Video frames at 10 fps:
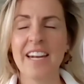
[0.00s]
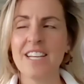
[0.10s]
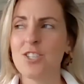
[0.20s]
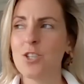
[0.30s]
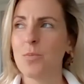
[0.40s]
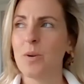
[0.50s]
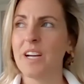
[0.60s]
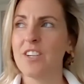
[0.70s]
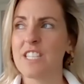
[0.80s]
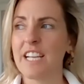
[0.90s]
That is super
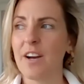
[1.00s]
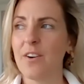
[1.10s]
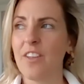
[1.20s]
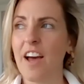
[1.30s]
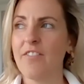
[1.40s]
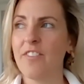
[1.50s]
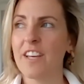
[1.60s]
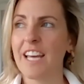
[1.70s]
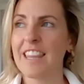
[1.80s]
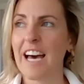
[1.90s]
interesting. I I
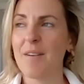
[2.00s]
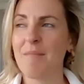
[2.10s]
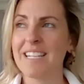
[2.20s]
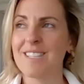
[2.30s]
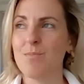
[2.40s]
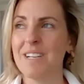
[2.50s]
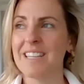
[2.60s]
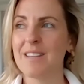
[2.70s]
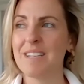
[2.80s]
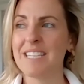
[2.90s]
feel like that might speak
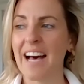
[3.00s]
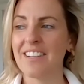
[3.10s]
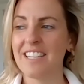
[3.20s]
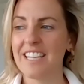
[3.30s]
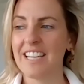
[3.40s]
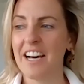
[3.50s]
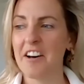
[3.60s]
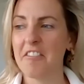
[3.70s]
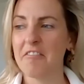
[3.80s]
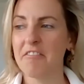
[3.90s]
to the mentality
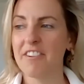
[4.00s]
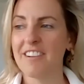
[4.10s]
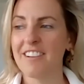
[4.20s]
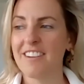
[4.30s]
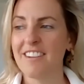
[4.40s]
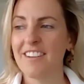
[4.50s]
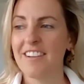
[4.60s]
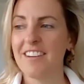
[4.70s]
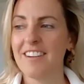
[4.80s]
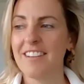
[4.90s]
of
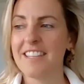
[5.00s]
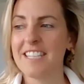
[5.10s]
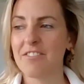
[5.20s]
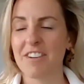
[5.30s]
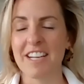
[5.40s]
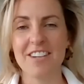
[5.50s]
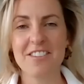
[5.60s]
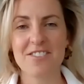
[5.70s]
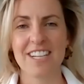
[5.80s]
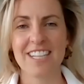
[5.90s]
the different
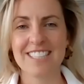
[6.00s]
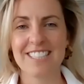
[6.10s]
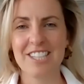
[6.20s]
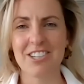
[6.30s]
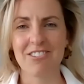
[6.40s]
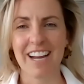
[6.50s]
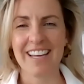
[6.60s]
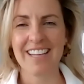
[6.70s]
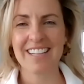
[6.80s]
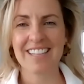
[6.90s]
industries too,
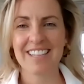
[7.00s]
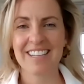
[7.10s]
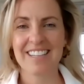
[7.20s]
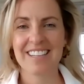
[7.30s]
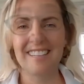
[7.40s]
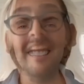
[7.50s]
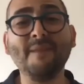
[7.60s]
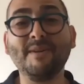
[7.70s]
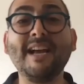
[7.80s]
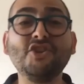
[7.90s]
right? Yeah. Yeah,
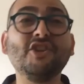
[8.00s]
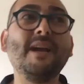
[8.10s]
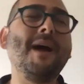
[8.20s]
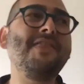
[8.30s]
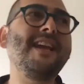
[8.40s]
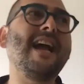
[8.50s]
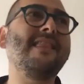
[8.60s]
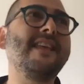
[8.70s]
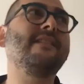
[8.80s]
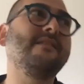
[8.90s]
potentially. Well, I think I
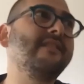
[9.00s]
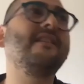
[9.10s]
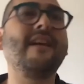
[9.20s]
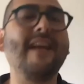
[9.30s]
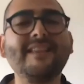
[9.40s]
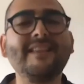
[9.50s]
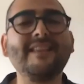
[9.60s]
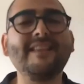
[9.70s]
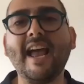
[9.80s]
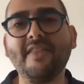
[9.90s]
think at the end of
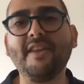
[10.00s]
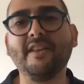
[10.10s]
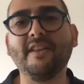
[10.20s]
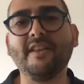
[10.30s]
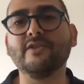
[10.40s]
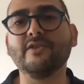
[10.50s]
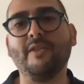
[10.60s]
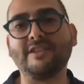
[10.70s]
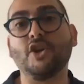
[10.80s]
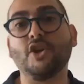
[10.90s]
the day, I think those are you
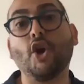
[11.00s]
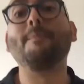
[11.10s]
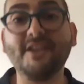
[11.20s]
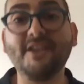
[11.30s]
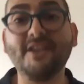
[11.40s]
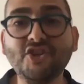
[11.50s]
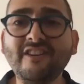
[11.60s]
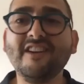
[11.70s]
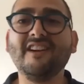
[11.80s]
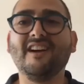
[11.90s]
know that's our
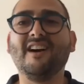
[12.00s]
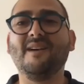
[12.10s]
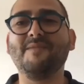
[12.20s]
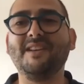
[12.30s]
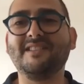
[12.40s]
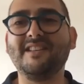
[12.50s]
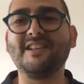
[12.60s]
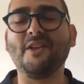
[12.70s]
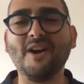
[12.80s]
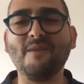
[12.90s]
competition. Yeah. Um,
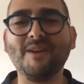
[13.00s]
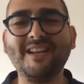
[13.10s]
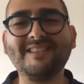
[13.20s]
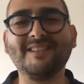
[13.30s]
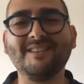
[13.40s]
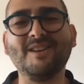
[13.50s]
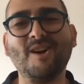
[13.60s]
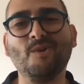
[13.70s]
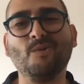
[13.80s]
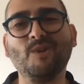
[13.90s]
other companies, and
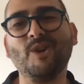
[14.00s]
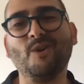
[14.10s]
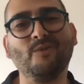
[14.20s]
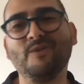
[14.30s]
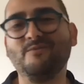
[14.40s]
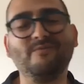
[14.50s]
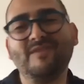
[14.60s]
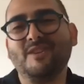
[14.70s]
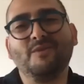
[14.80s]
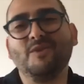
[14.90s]
so you know
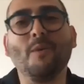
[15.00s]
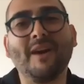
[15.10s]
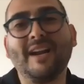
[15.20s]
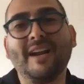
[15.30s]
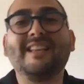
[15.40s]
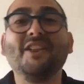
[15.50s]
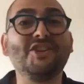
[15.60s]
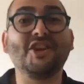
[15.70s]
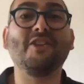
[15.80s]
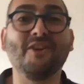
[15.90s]
you don't want to tell
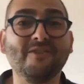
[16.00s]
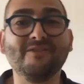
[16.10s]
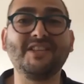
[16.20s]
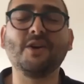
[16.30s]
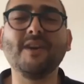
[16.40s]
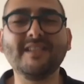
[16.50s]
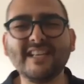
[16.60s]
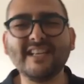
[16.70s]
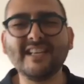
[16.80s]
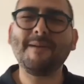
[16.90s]
each other secrets,
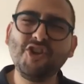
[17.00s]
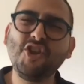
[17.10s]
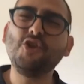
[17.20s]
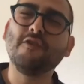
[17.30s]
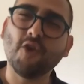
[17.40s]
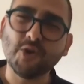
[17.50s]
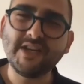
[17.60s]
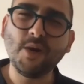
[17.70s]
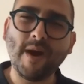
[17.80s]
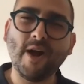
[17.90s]
especially in the
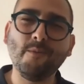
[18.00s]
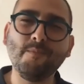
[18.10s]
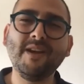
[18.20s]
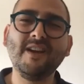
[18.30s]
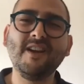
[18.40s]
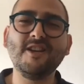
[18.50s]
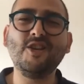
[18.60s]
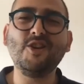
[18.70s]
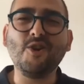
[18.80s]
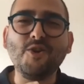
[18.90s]
university realm. Yeah.
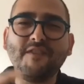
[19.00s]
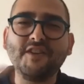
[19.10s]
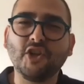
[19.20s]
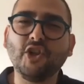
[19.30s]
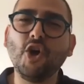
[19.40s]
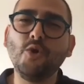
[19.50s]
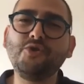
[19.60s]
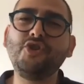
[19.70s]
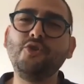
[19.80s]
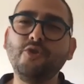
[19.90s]
You know, you
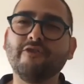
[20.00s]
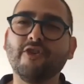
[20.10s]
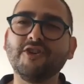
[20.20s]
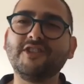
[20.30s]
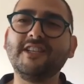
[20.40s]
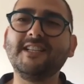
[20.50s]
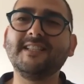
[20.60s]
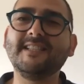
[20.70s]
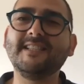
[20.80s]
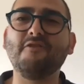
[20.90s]
close
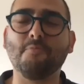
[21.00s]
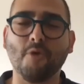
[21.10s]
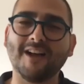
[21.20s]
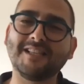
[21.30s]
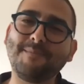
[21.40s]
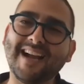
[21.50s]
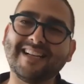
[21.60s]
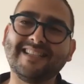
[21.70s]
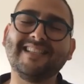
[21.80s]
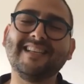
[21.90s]
universes of
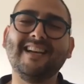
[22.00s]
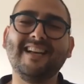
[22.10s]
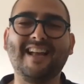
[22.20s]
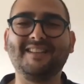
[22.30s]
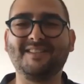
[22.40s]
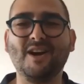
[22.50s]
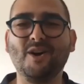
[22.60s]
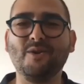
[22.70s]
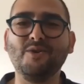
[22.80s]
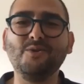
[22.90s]
prospects. Yeah. And so
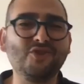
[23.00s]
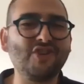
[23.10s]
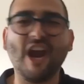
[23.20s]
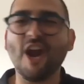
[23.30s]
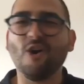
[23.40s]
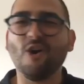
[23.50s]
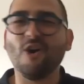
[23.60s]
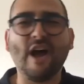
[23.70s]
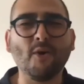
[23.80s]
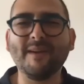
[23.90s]
you share a
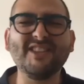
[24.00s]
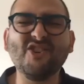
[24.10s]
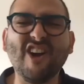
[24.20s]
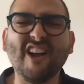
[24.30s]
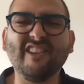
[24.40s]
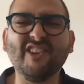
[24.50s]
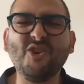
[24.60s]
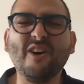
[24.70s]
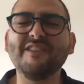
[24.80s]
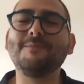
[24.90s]
lot more because you're not
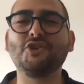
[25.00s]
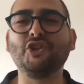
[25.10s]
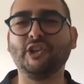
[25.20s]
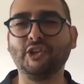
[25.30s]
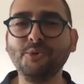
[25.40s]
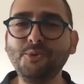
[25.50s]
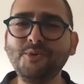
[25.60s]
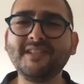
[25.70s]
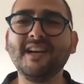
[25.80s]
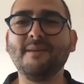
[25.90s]
you don't have as much to
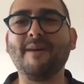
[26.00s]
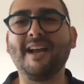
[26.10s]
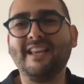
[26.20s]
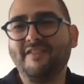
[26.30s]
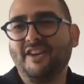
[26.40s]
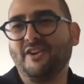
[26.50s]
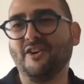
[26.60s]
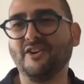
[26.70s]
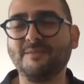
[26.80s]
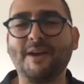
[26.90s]
lose by yeah. giving
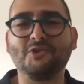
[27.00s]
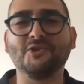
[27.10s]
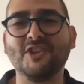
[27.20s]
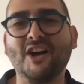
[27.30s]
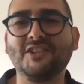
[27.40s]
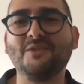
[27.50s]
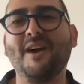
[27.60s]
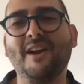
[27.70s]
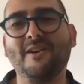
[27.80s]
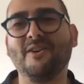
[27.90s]
your special sauce
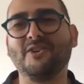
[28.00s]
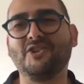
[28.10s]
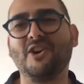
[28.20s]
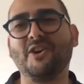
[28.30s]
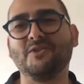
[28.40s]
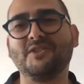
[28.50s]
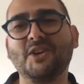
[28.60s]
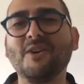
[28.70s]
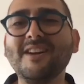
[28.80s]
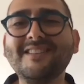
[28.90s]
away or, or sharing your
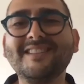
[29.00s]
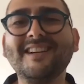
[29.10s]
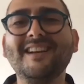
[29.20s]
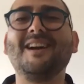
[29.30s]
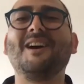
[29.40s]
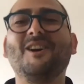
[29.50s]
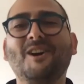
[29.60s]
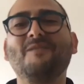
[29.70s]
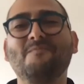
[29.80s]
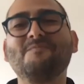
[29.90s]
secrets.
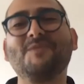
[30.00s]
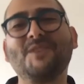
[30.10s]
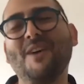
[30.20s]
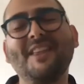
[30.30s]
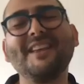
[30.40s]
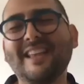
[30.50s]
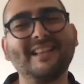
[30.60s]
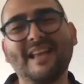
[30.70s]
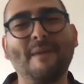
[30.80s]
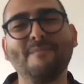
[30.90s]
Um, so I think
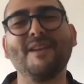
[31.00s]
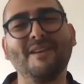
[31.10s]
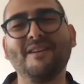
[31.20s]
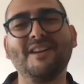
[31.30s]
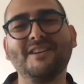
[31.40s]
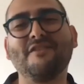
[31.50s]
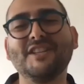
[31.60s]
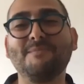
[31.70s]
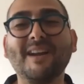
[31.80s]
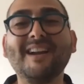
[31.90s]
that that might be a, a
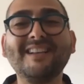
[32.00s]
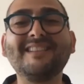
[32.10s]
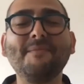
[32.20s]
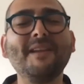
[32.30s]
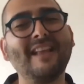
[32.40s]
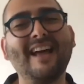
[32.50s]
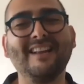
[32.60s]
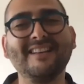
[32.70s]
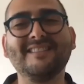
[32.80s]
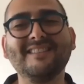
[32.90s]
difference, but it is something
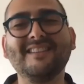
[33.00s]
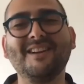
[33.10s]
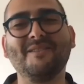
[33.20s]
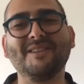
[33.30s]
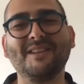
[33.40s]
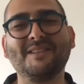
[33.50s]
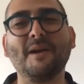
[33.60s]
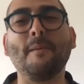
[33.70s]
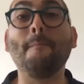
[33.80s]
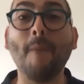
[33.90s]
that is you know it's it's
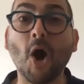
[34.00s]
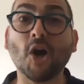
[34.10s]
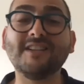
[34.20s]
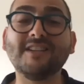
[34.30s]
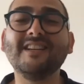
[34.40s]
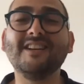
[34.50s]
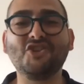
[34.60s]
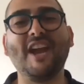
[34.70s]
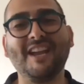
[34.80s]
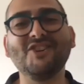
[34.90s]
a marked
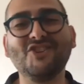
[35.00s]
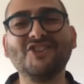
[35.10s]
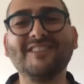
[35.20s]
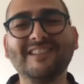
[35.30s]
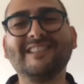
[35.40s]
change.